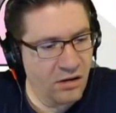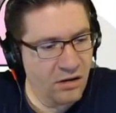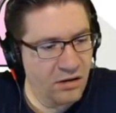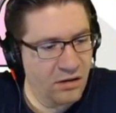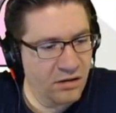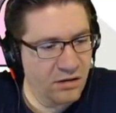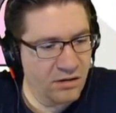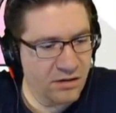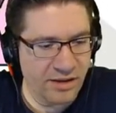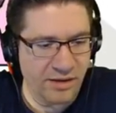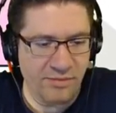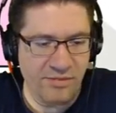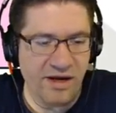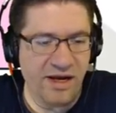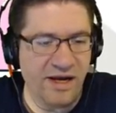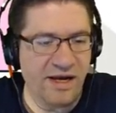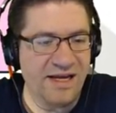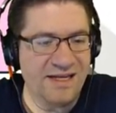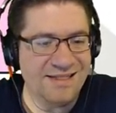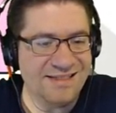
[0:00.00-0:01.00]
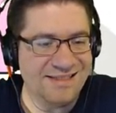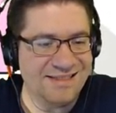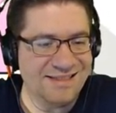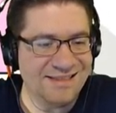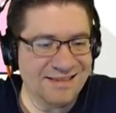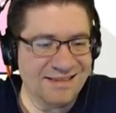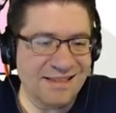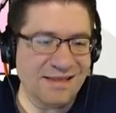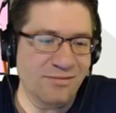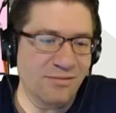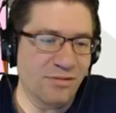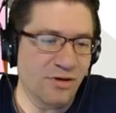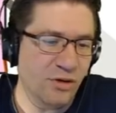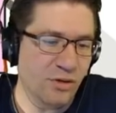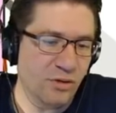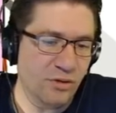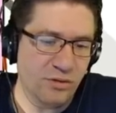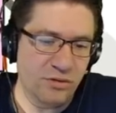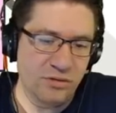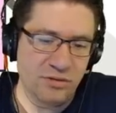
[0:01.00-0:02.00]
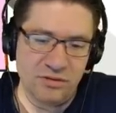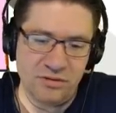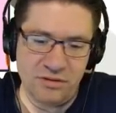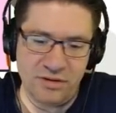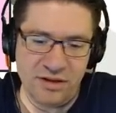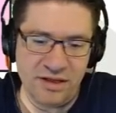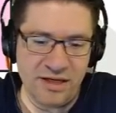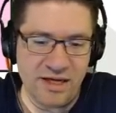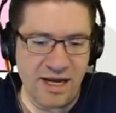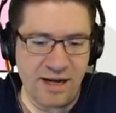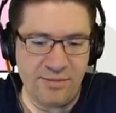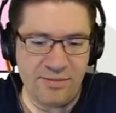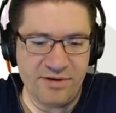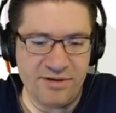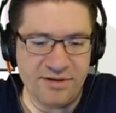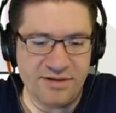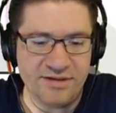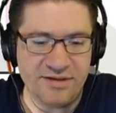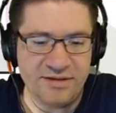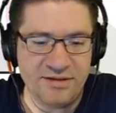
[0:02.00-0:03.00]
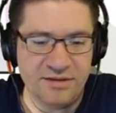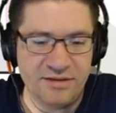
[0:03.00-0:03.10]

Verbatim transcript: Nice. Yeah, I got 0 diamonds.